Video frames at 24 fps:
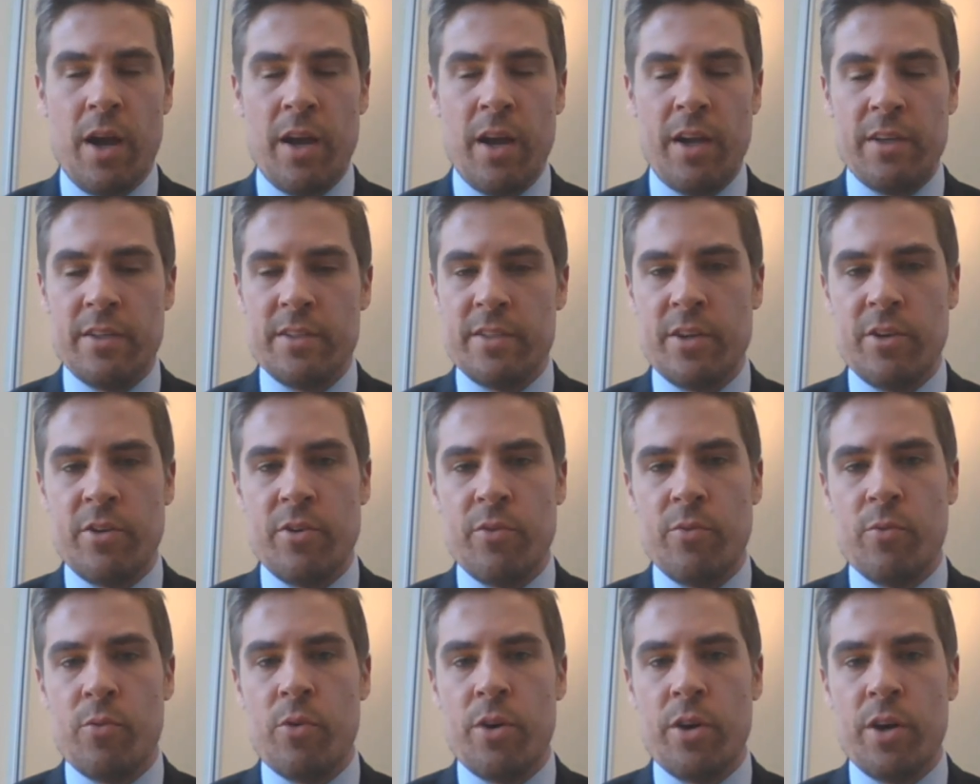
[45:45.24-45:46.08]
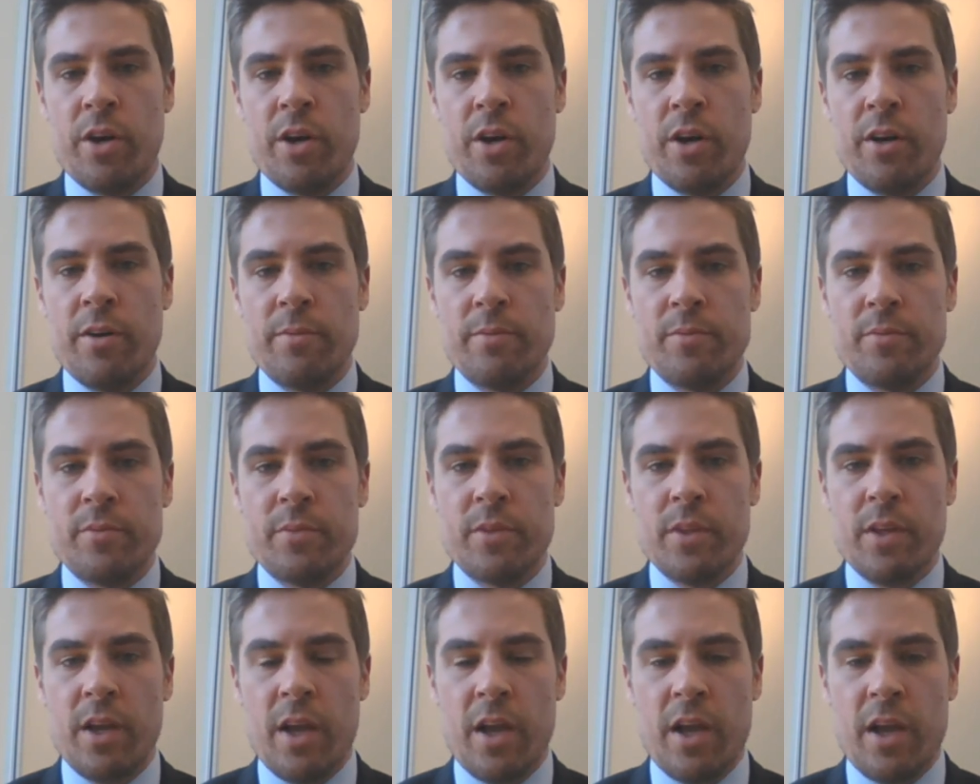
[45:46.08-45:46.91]
Senator Warner
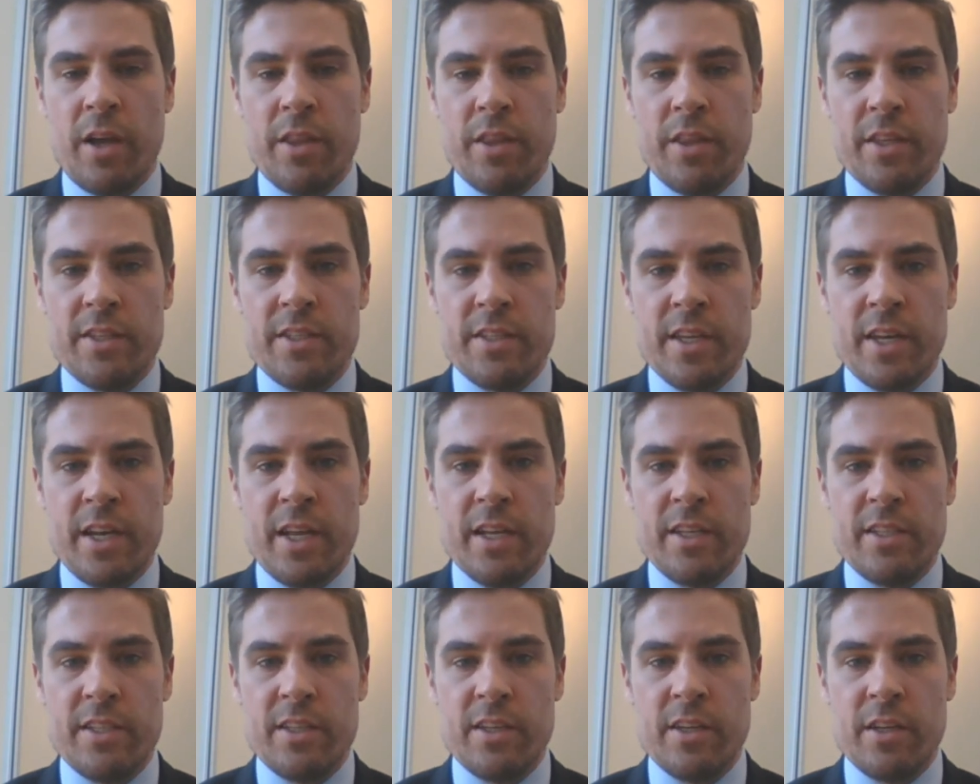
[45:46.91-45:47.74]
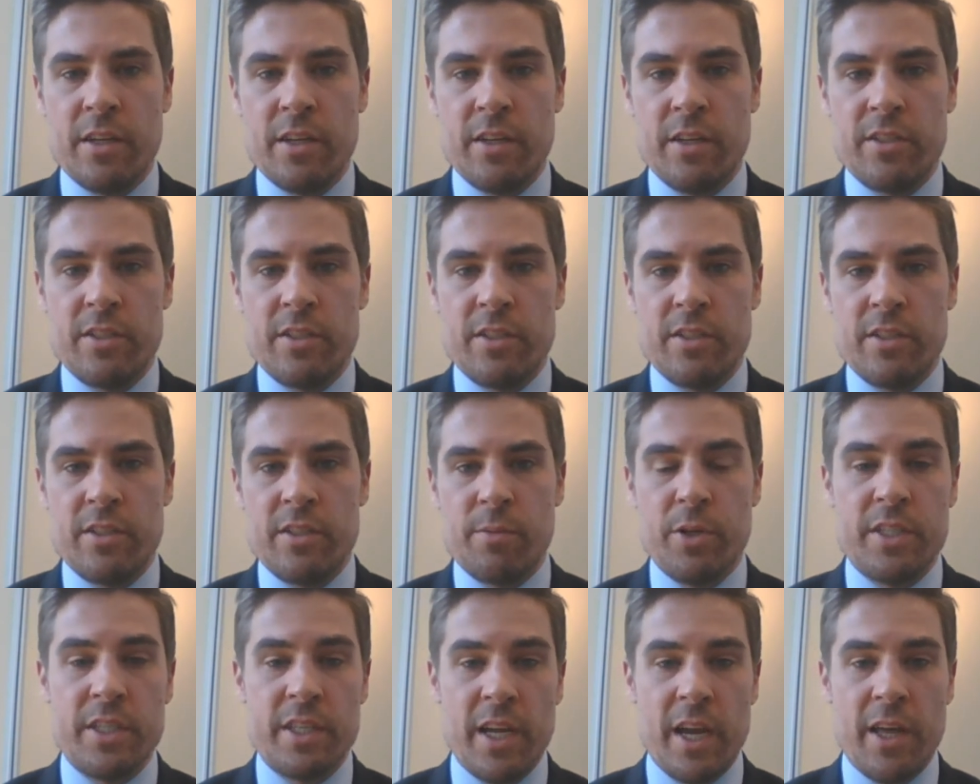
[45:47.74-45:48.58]
on the Senate to
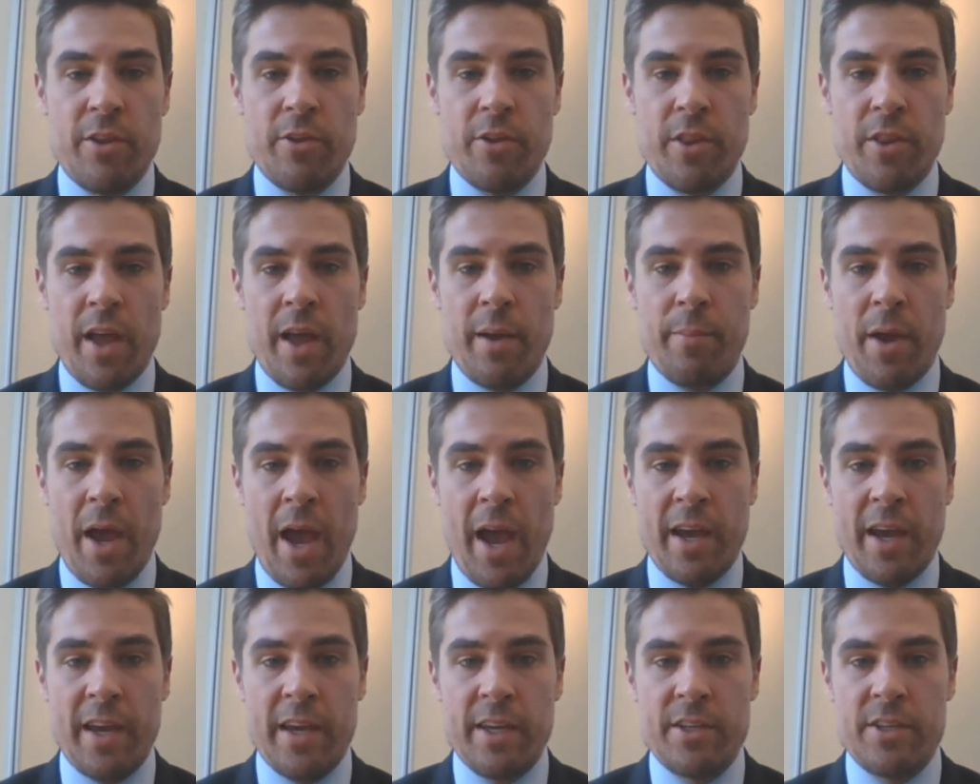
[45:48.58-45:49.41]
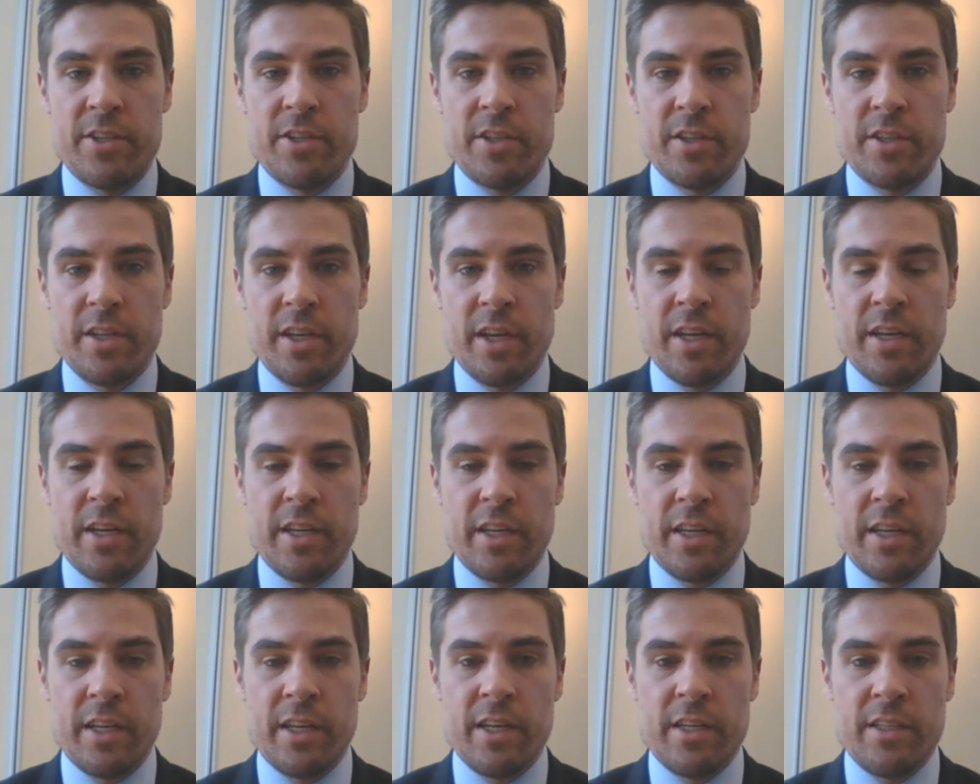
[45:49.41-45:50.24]
put together that package
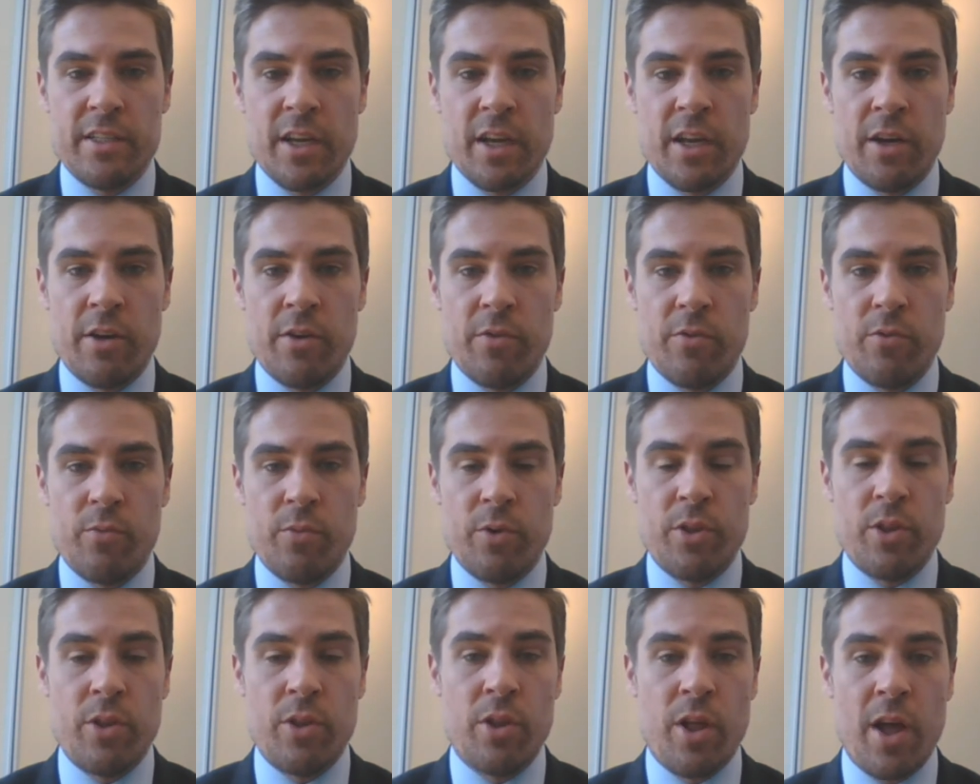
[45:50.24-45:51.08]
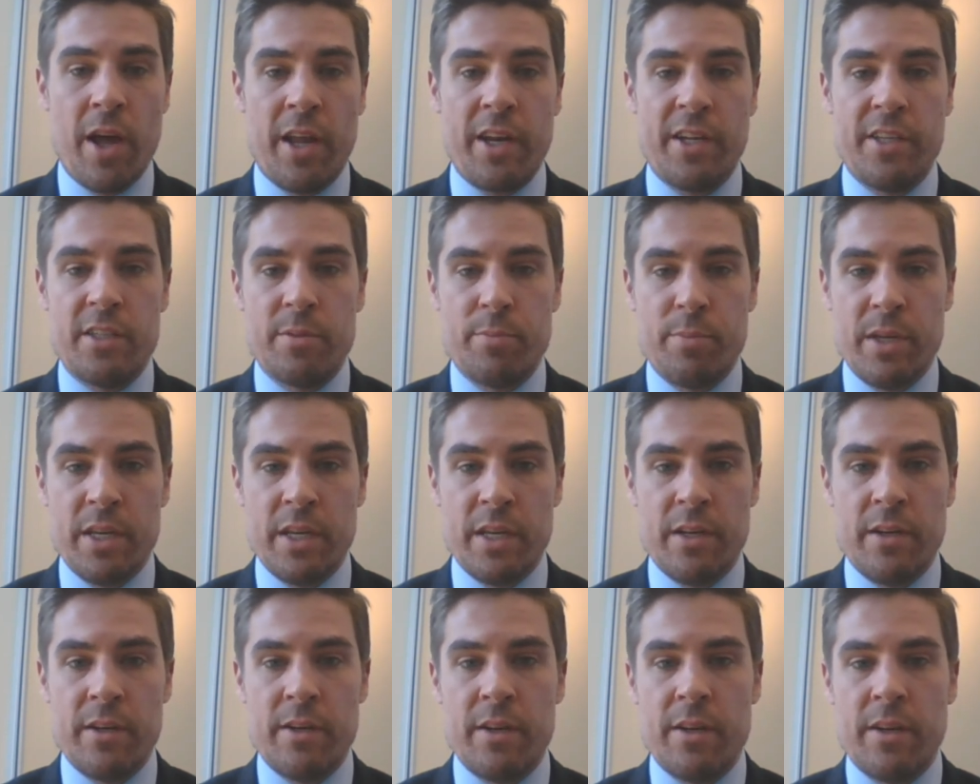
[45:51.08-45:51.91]
and to get it done with a lot of
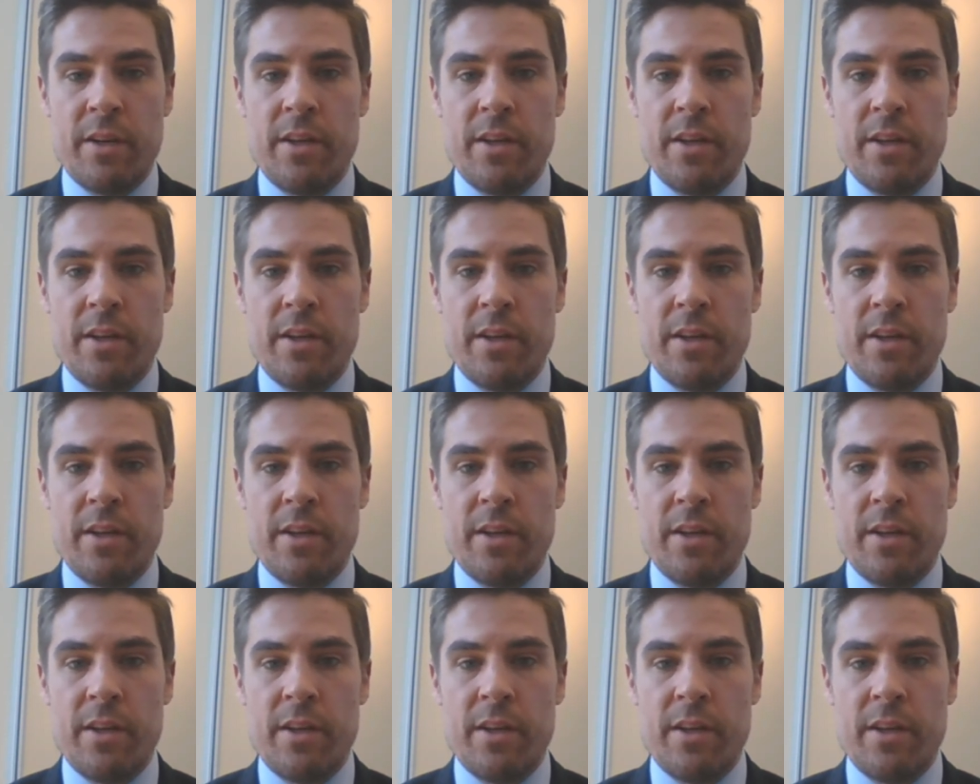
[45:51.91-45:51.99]
speed.